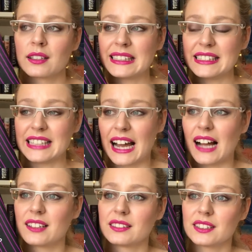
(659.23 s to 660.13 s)

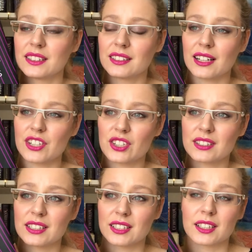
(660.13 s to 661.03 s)
yeah, I just
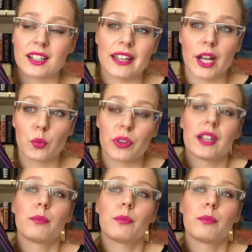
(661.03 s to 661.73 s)
didn't connect it.